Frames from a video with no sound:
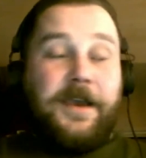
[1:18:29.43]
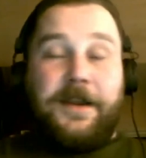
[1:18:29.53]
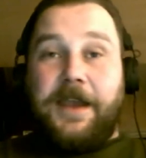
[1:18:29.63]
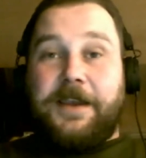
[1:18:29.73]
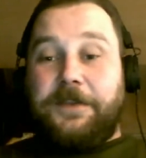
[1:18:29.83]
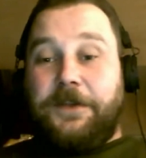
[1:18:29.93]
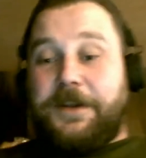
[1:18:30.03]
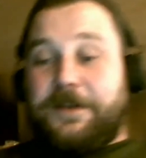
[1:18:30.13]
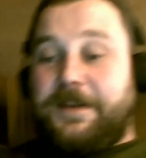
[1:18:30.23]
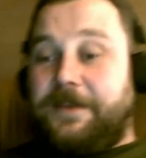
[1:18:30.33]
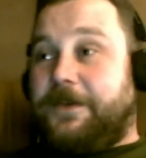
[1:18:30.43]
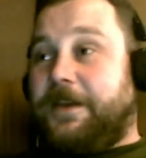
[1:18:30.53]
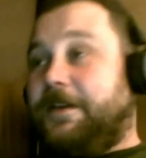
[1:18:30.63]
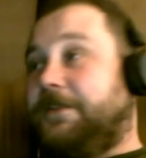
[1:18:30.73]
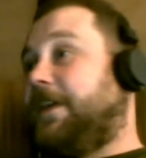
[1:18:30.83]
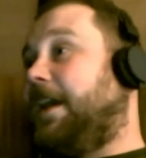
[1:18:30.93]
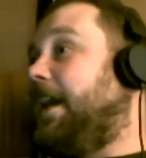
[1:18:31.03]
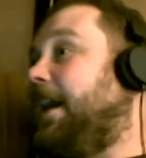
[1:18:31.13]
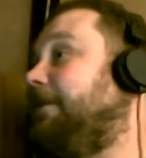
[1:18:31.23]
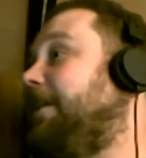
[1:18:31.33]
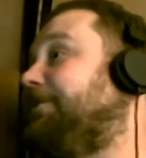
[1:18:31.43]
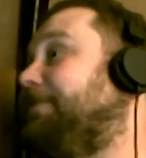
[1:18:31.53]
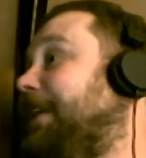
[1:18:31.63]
I can look at TV and say, hey, I raced with that